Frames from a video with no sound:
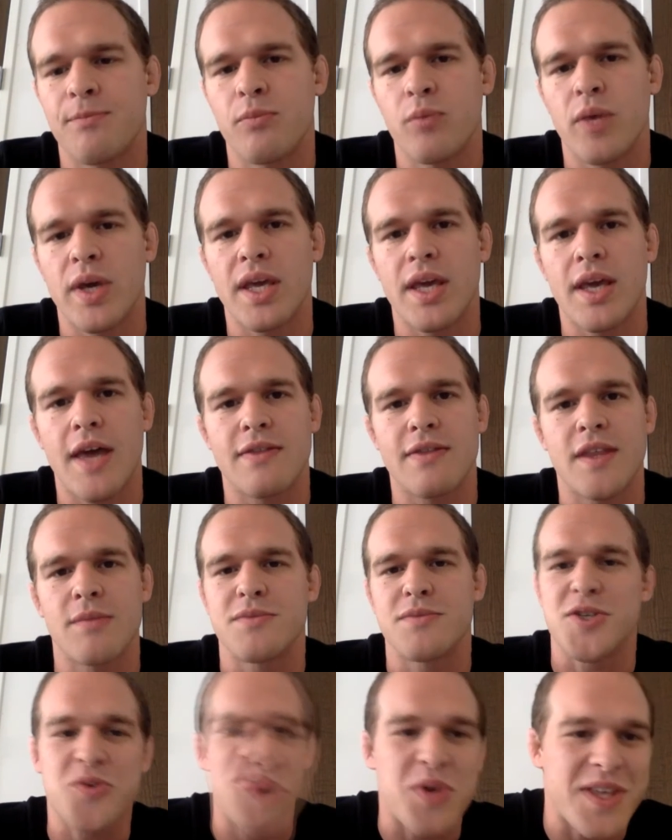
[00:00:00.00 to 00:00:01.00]
We get them
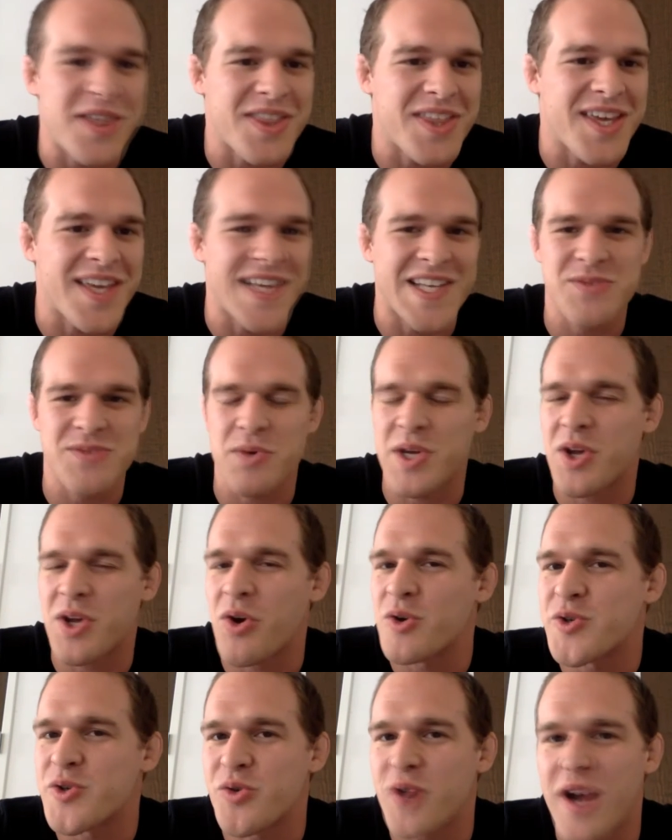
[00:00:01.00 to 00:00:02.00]
to tweet things. We
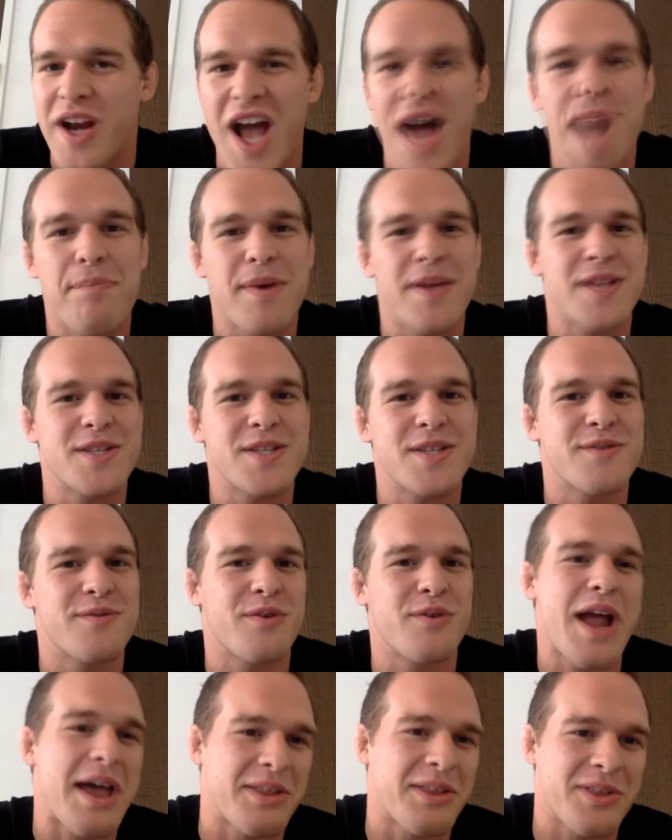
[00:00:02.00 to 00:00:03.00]
ghostwrite op-eds
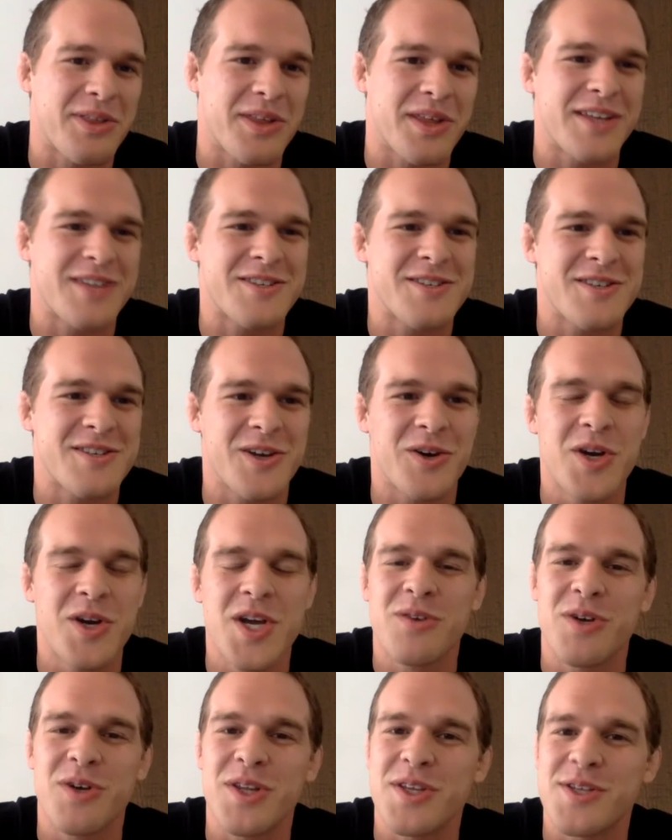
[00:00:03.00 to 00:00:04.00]
for athletes. So
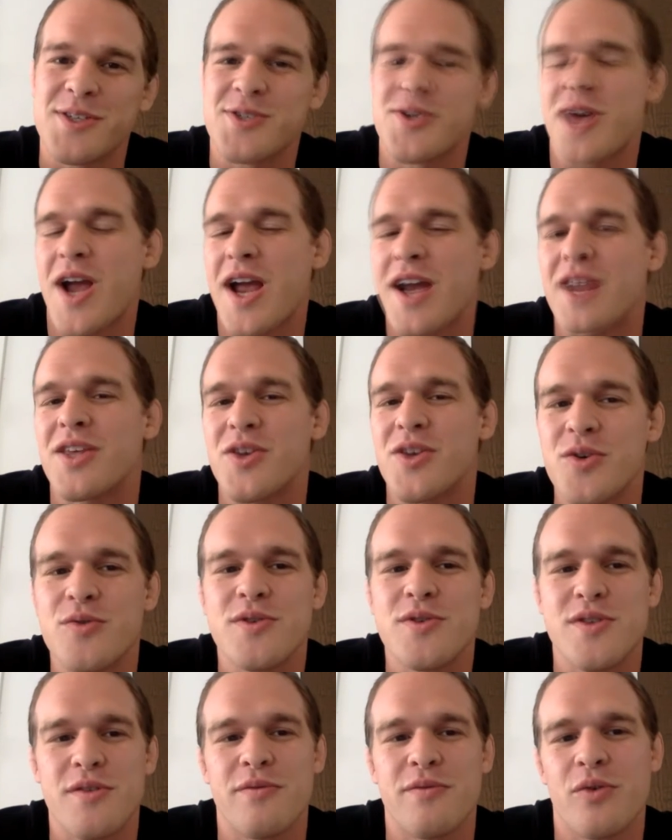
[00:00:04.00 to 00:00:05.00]
really just trying to
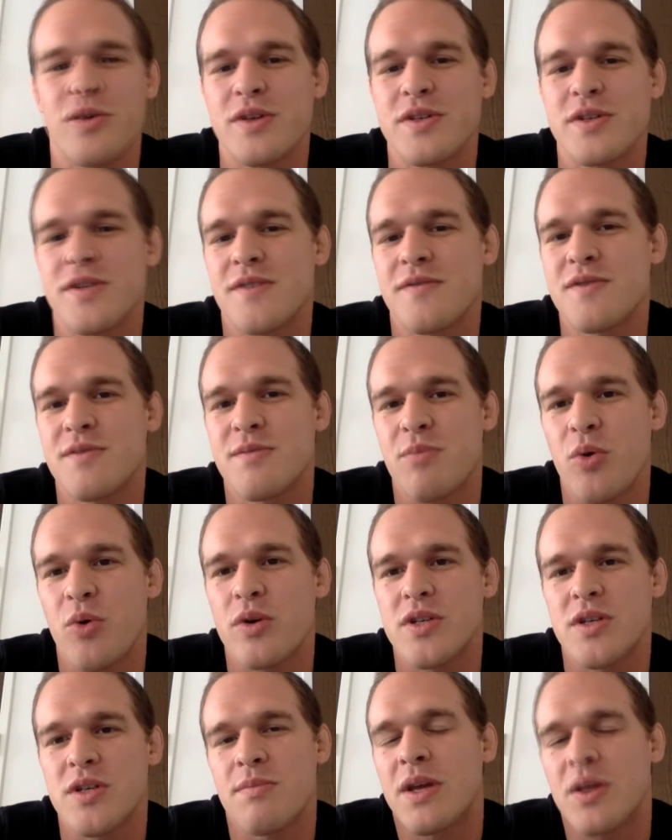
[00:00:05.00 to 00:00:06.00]
use the voice of
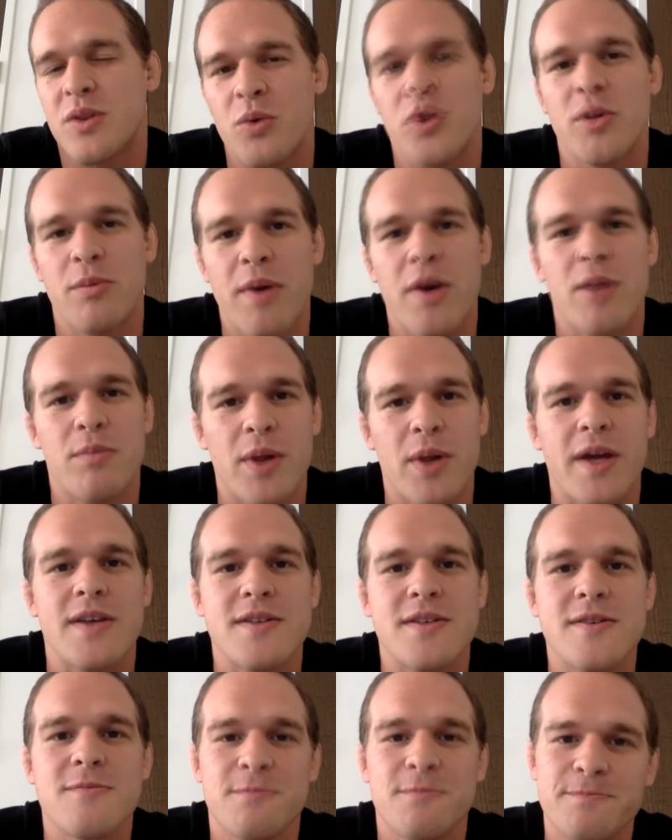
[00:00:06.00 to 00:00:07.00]
sport to make the world a better
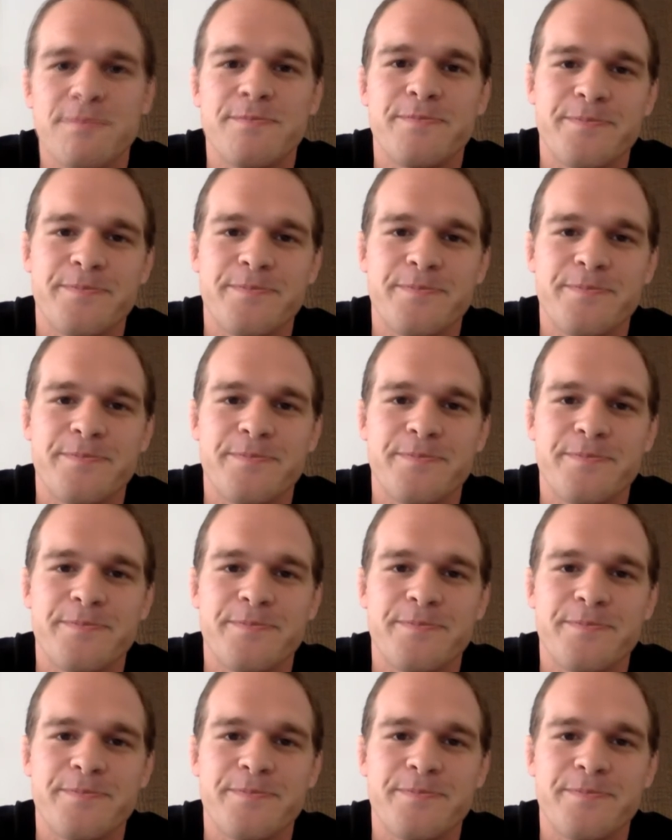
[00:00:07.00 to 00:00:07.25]
place.